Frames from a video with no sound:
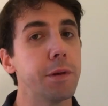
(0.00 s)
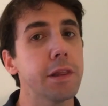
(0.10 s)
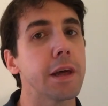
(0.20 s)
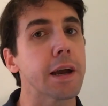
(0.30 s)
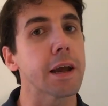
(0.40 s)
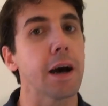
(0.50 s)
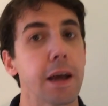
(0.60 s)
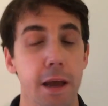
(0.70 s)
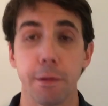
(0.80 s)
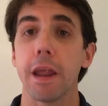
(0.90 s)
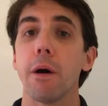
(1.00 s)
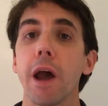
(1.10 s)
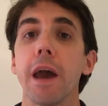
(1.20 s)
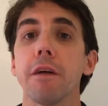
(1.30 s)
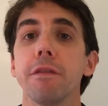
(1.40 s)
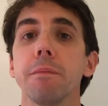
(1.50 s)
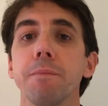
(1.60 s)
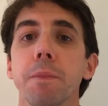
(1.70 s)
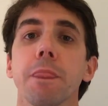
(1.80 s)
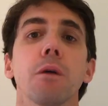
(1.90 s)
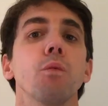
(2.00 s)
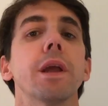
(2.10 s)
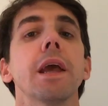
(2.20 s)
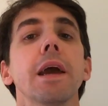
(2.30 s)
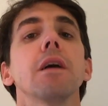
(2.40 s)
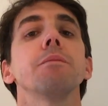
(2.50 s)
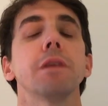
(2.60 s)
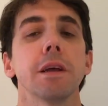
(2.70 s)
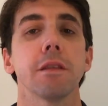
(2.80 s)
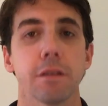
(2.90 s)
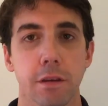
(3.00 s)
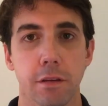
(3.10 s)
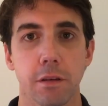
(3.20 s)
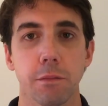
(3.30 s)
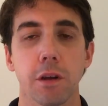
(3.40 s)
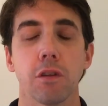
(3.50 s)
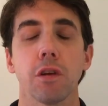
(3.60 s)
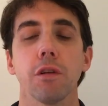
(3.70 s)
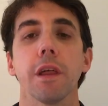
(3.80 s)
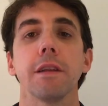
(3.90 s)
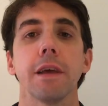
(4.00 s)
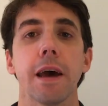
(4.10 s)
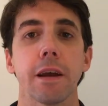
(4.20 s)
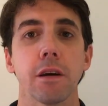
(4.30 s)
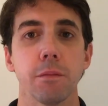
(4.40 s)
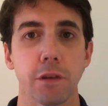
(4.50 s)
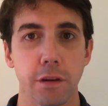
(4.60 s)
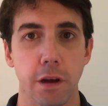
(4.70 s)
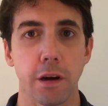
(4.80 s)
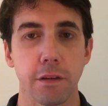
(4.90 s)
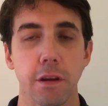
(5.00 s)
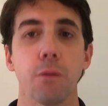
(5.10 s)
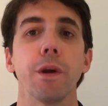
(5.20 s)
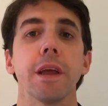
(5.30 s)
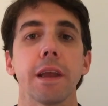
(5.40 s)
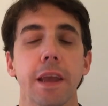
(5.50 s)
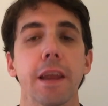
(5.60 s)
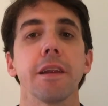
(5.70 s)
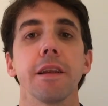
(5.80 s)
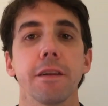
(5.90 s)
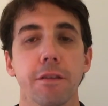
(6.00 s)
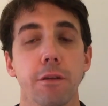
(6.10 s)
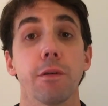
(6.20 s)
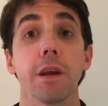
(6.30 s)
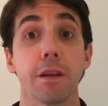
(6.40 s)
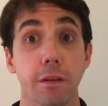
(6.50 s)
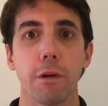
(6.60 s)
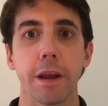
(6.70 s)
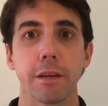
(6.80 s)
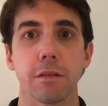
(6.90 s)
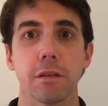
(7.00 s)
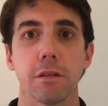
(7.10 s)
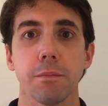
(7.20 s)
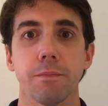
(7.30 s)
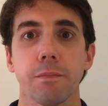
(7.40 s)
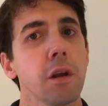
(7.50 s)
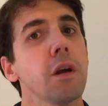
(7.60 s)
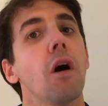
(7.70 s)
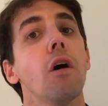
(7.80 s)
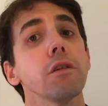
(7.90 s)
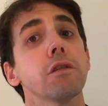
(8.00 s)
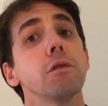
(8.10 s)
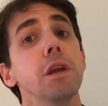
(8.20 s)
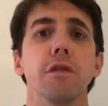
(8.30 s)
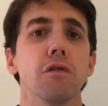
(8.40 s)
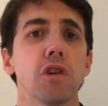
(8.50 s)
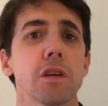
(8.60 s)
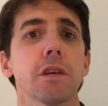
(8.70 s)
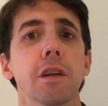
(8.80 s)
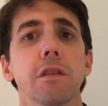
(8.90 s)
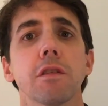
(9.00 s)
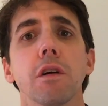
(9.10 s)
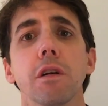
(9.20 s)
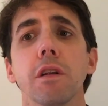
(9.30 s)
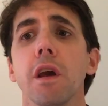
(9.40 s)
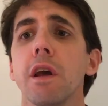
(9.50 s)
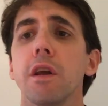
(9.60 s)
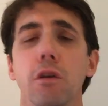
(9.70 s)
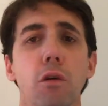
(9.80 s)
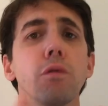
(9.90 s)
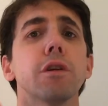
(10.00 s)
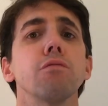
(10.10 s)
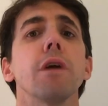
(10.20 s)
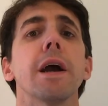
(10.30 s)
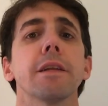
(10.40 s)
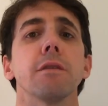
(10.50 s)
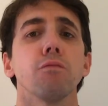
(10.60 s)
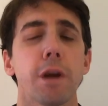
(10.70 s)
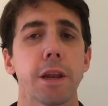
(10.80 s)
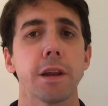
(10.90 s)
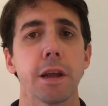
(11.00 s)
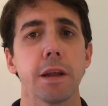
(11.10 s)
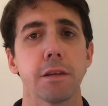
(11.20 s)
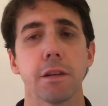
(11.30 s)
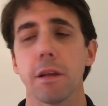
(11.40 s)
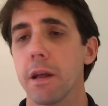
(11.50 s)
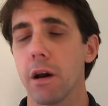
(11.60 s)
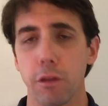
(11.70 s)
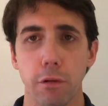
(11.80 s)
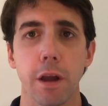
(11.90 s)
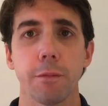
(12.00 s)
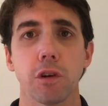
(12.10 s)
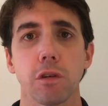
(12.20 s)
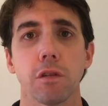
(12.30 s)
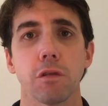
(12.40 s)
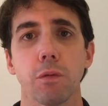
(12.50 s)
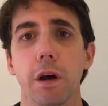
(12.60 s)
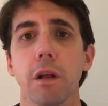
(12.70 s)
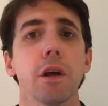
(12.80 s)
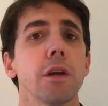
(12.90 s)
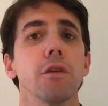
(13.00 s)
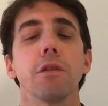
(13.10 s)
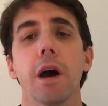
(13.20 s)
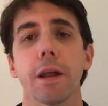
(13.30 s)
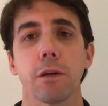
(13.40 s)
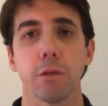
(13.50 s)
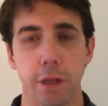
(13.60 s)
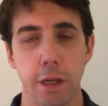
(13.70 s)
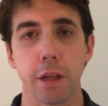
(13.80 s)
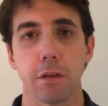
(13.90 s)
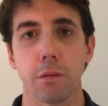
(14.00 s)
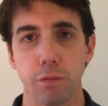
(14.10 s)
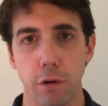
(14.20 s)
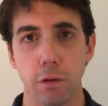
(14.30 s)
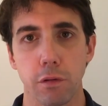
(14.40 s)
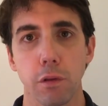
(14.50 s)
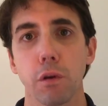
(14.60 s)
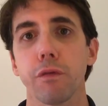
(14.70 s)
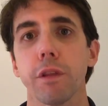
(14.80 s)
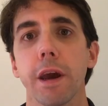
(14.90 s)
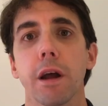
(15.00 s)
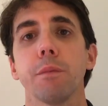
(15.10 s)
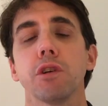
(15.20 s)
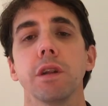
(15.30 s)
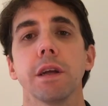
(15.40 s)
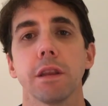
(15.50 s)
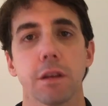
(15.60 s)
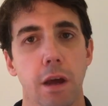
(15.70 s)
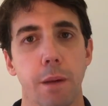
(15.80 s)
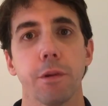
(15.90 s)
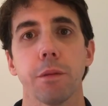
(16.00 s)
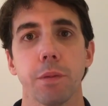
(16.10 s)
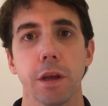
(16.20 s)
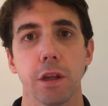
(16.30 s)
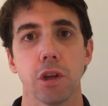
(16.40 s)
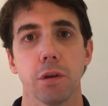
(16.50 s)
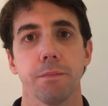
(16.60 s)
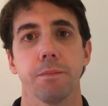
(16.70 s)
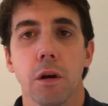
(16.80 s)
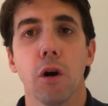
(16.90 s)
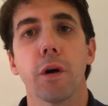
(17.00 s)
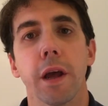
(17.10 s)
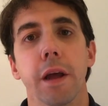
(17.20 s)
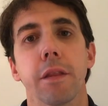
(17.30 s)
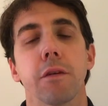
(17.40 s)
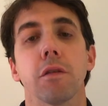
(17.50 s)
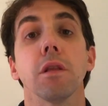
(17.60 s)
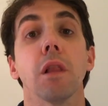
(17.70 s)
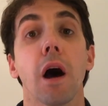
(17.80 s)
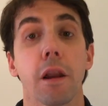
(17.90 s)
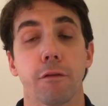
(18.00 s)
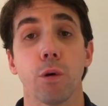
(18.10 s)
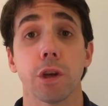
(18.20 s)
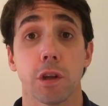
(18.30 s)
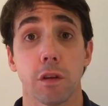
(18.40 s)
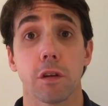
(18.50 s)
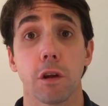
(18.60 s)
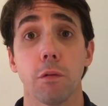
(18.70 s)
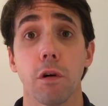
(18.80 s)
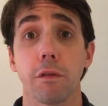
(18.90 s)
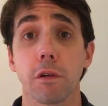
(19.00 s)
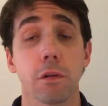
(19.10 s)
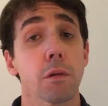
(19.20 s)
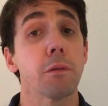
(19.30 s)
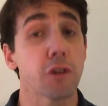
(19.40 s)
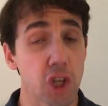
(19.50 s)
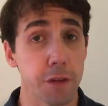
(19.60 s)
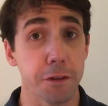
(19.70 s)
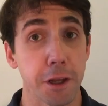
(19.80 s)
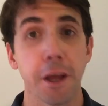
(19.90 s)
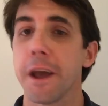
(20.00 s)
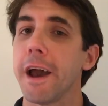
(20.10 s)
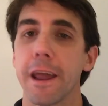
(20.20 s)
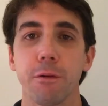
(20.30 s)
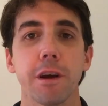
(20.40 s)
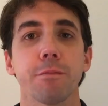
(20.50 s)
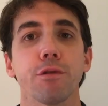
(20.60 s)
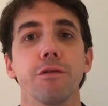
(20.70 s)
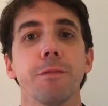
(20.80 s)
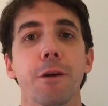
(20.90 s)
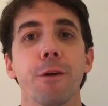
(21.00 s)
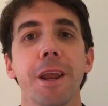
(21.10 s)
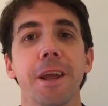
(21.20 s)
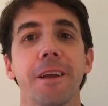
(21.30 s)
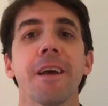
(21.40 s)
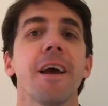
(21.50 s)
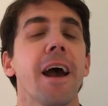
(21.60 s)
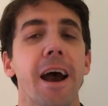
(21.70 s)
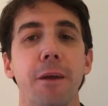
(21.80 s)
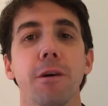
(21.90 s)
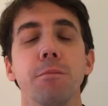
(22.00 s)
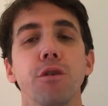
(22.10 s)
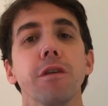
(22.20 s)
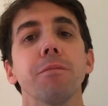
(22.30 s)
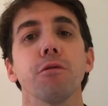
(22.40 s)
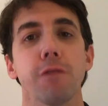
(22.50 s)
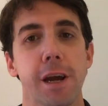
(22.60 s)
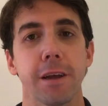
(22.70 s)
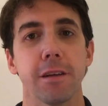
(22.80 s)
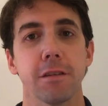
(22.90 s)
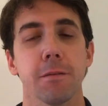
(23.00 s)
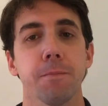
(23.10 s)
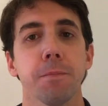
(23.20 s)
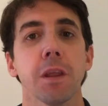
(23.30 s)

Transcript: beat that guy. Am I now ahead of him? We can't update the system until that data comes into us and we can get it into the ranking system. Also, if you're just getting started, you're only ranked and rated against other amateurs as well. You're not going against the pros. Look for that option at the top of the page. Okay, there's a lot of questions to go over. Chiefly, how do I improve my rating? How do I move up the rankings?